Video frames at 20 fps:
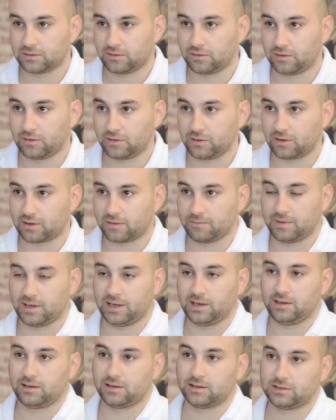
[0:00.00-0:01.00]
or you're
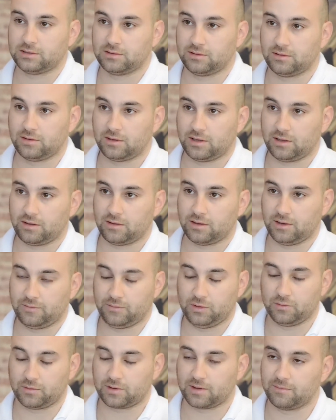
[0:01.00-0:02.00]
comparing it
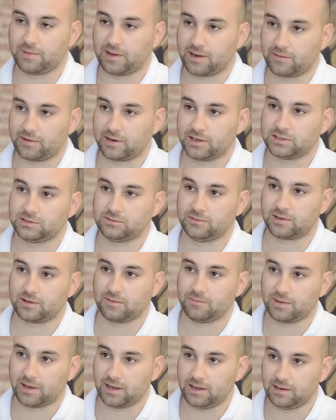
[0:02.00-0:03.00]
to a
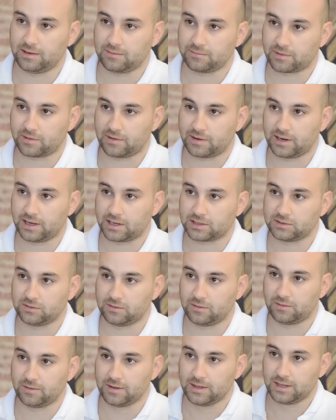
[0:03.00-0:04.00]
competing product
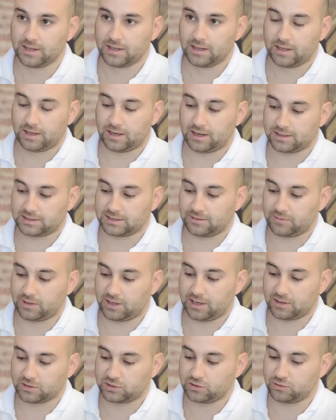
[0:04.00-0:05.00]
or something
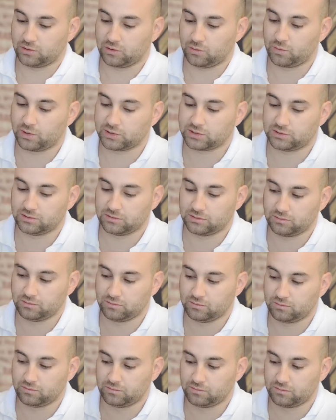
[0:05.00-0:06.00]
else, you want to